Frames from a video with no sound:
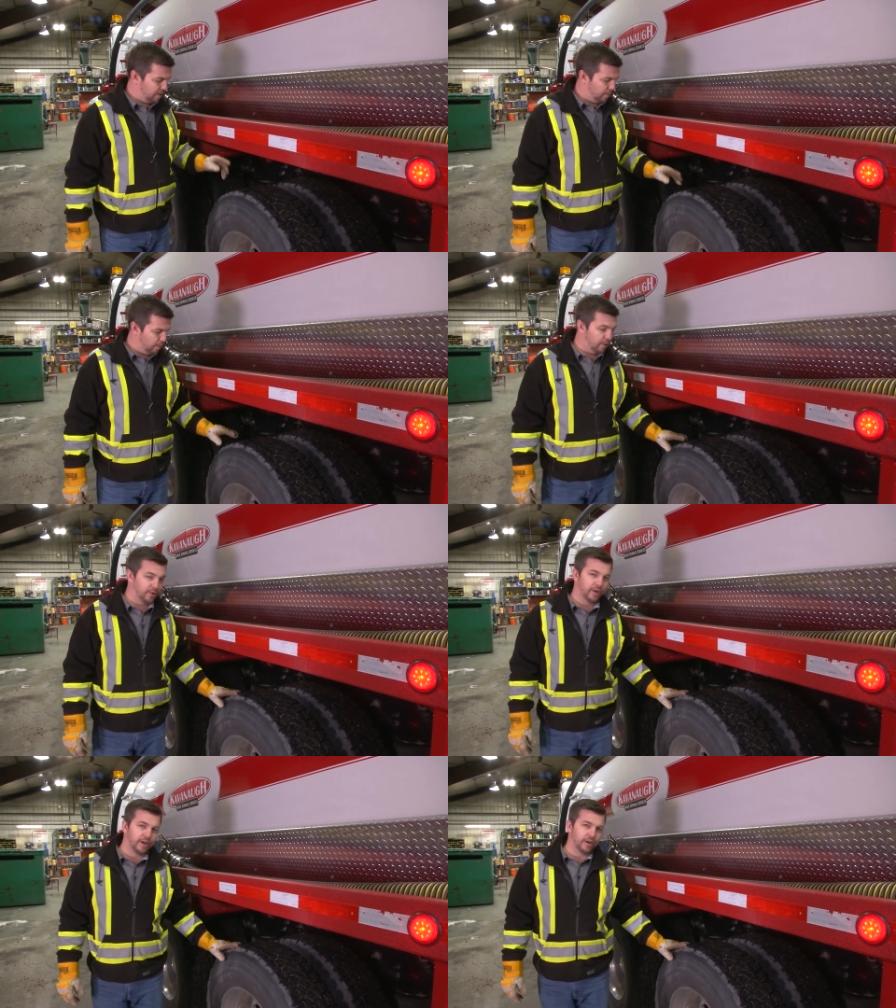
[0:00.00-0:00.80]
While
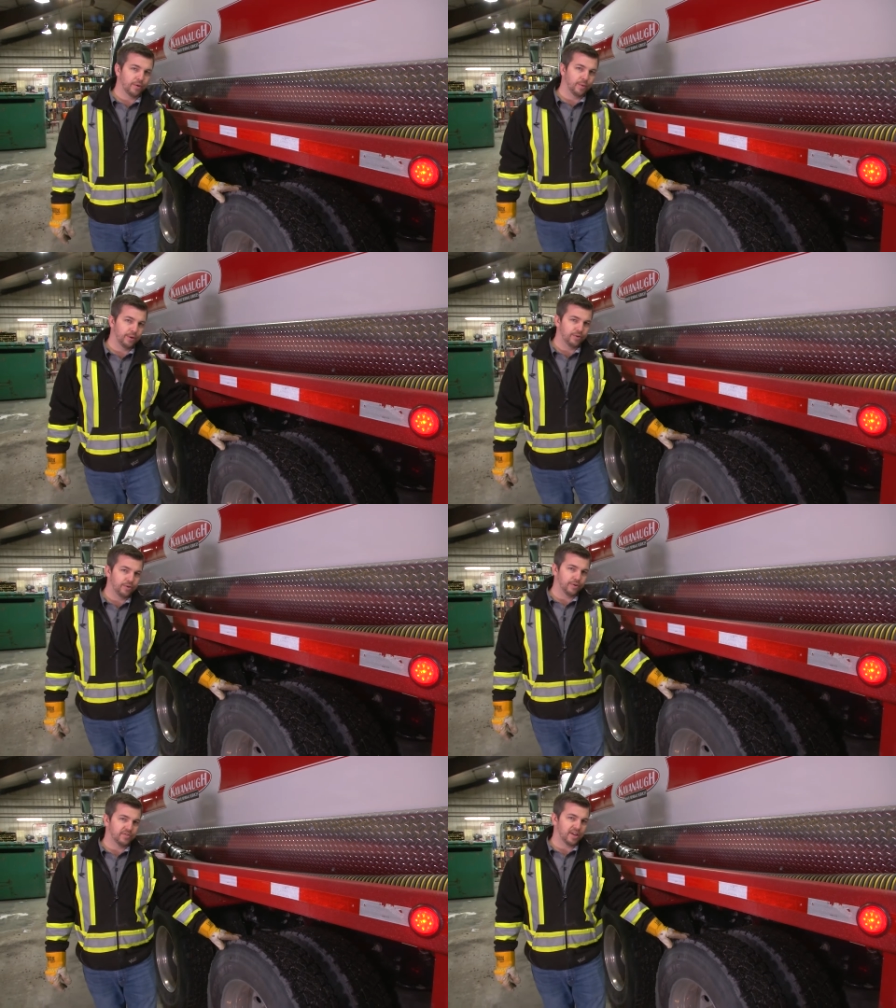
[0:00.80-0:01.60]
we're here, we would
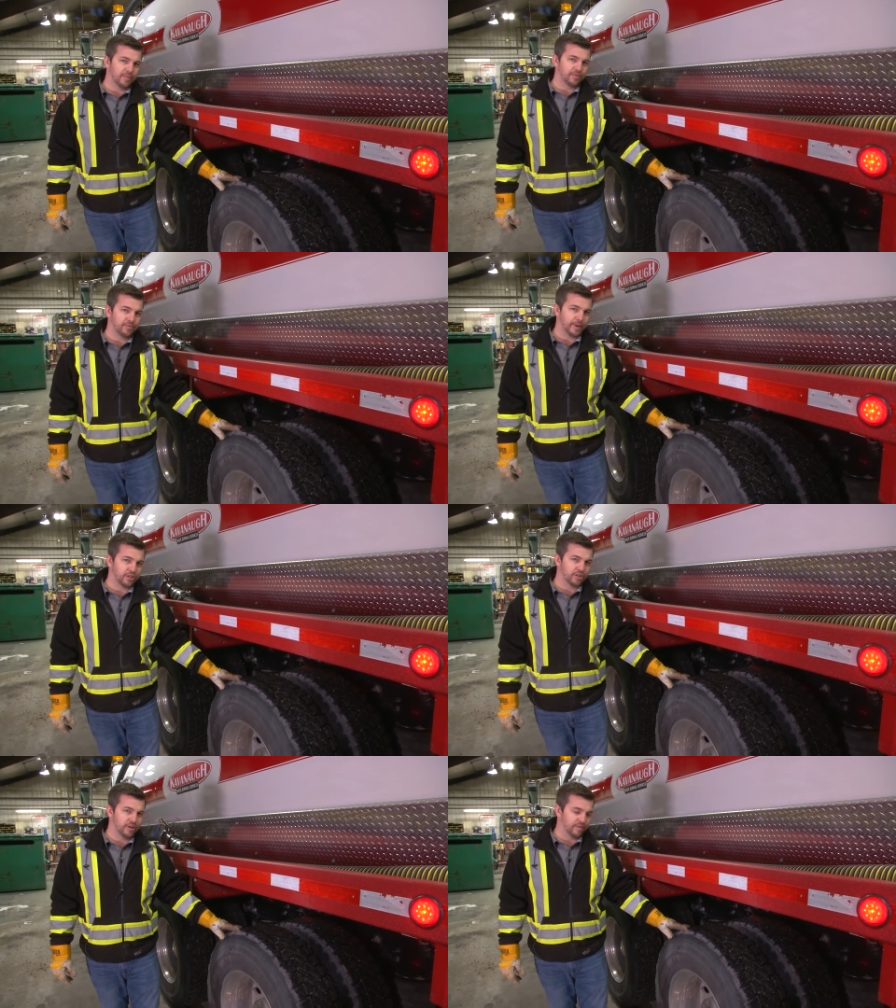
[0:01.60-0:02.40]
do the same
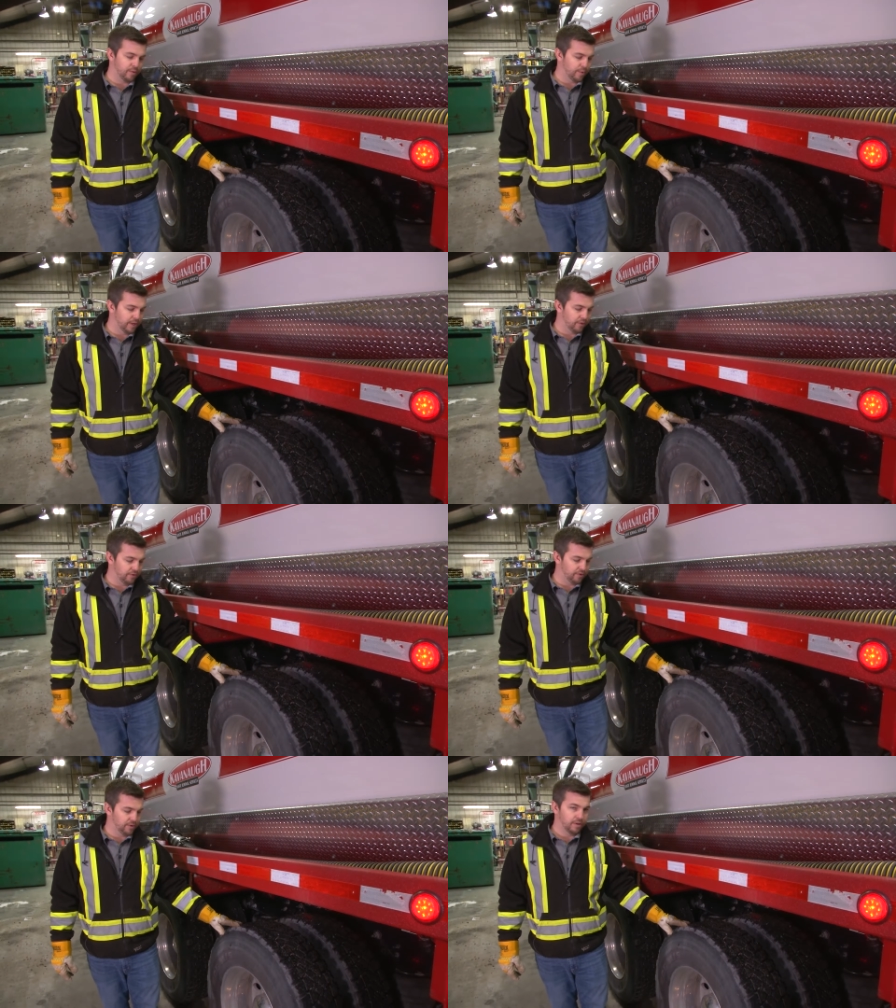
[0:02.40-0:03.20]
inspection of our wheels,